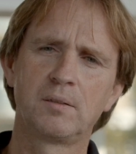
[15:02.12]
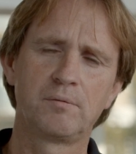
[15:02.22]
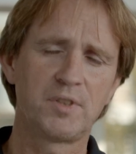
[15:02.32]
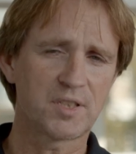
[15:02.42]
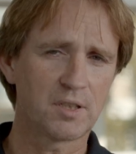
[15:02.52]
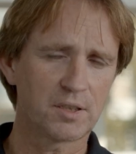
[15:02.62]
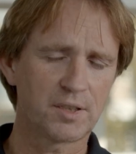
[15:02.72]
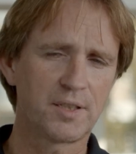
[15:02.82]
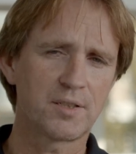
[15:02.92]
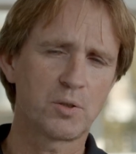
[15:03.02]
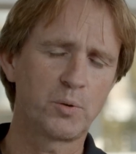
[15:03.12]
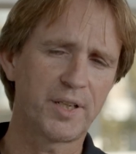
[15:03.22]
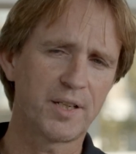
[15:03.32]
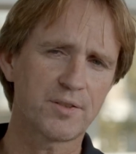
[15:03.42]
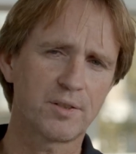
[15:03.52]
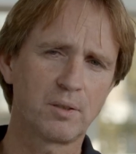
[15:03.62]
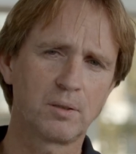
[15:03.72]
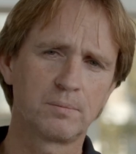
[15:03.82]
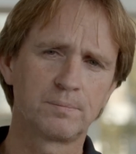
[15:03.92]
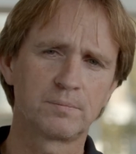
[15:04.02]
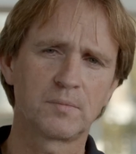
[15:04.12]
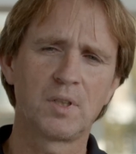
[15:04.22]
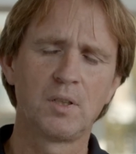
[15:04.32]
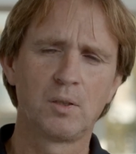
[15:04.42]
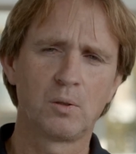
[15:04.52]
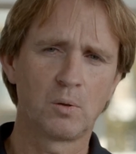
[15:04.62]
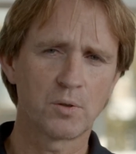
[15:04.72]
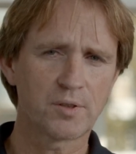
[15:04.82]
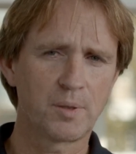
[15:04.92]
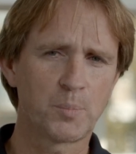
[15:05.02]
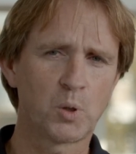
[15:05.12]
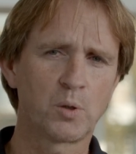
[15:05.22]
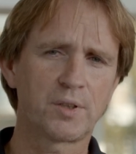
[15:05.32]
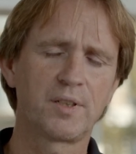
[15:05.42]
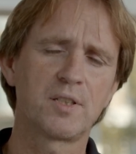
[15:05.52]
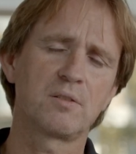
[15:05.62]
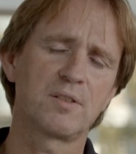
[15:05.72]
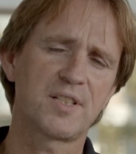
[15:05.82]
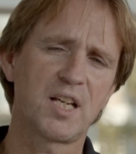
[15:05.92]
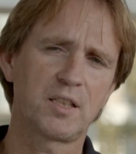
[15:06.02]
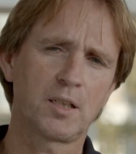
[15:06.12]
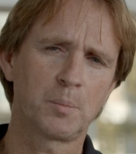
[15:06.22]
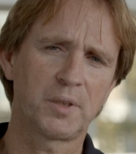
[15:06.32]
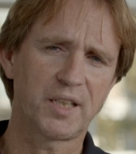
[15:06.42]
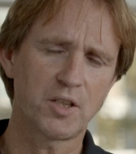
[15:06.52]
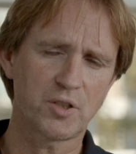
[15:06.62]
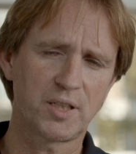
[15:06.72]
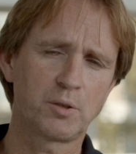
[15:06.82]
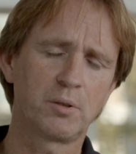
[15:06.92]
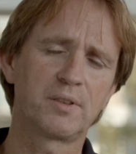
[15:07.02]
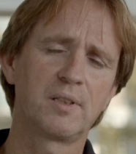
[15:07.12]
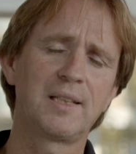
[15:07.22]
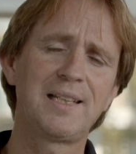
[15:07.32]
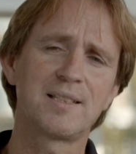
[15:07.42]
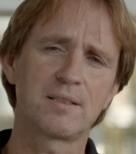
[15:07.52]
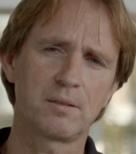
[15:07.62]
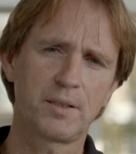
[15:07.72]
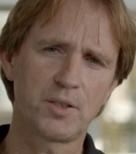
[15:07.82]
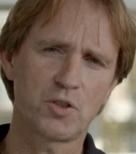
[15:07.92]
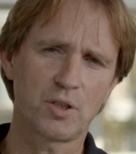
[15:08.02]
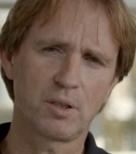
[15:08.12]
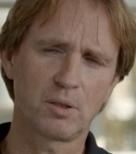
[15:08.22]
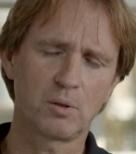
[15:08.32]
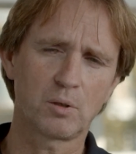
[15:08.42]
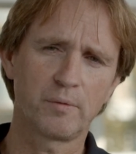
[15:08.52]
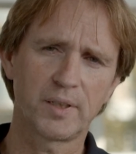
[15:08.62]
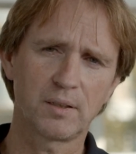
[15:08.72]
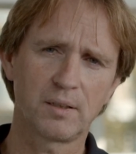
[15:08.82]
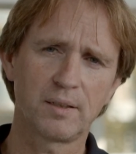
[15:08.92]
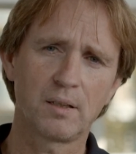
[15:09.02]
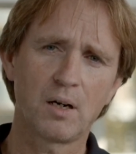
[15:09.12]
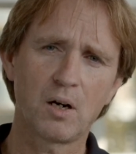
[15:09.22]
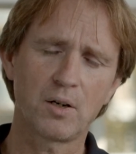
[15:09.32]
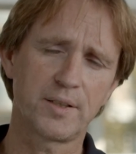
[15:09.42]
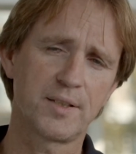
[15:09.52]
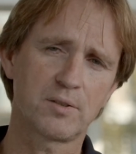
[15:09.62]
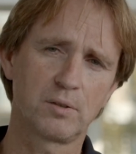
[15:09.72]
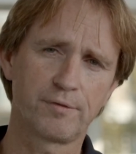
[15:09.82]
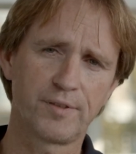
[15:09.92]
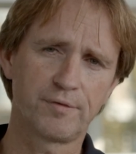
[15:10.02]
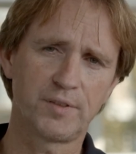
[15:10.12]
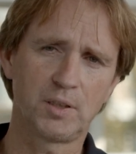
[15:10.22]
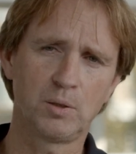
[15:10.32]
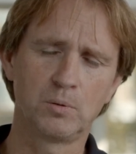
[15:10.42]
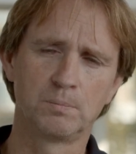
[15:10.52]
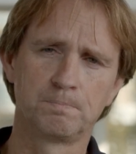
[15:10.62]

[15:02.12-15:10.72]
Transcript: We started this 2 years ago. Also important is on static application that you at least reach a Rockwell hardness of 52.